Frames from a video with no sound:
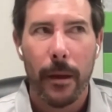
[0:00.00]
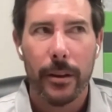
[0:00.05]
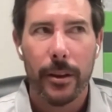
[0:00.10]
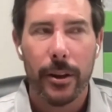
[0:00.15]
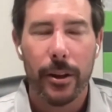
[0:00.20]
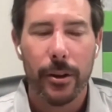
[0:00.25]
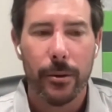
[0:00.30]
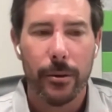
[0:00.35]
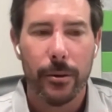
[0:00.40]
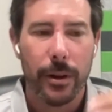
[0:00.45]

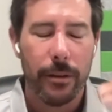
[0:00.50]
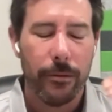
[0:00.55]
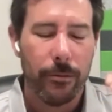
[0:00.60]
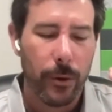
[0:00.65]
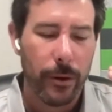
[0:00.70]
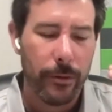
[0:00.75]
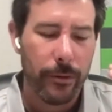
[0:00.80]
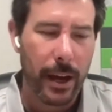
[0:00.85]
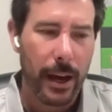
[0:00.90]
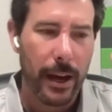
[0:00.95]
You know,
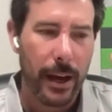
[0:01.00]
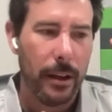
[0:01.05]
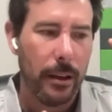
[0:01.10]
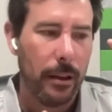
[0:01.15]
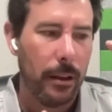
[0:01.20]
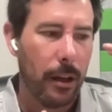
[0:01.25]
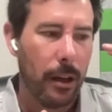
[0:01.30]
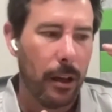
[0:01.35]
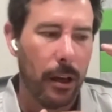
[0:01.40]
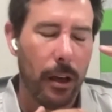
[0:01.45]
if we've
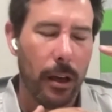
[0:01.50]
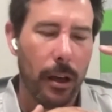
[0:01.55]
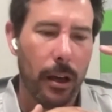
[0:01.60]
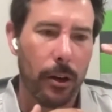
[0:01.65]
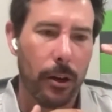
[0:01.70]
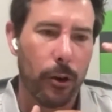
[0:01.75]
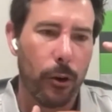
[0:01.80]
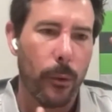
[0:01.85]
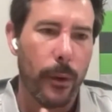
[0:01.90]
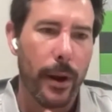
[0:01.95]
got
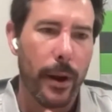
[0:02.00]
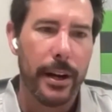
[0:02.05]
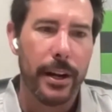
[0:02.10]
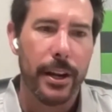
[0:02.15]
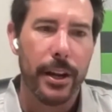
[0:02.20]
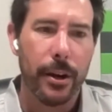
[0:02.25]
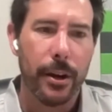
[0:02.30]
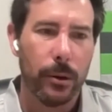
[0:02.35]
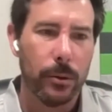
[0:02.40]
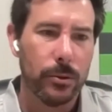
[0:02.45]
a
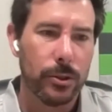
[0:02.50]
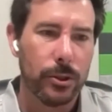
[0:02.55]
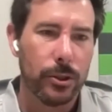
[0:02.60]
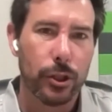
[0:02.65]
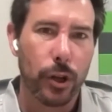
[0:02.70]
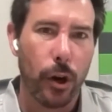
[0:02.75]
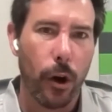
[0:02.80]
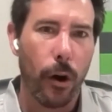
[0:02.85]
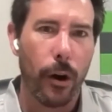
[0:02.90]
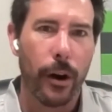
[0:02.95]
grandiose
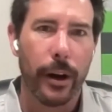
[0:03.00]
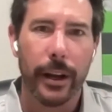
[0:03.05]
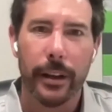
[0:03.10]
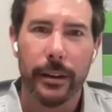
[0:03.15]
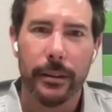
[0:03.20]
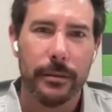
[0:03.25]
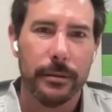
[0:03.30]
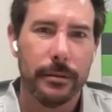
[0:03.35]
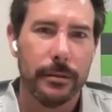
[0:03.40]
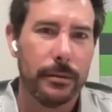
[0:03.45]

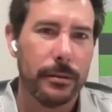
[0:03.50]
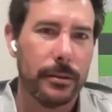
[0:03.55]
target,